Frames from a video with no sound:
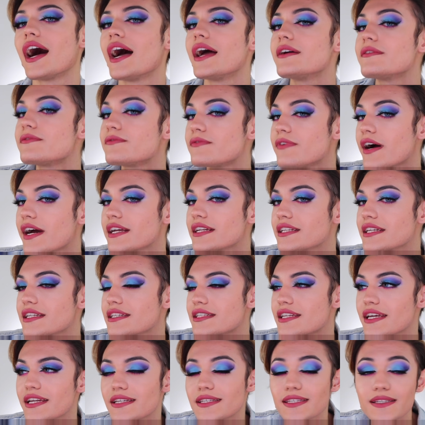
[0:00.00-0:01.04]
I finally
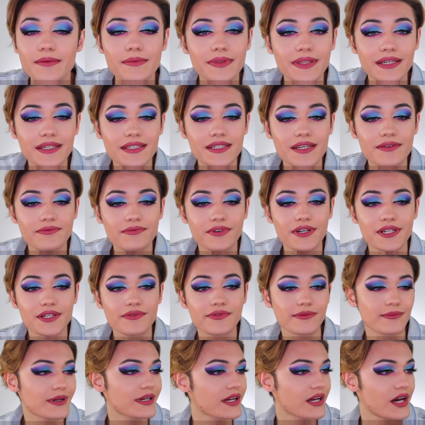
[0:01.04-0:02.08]
did something different
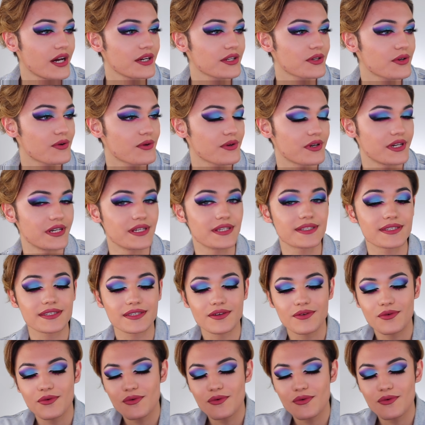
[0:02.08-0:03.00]
from a cut crease.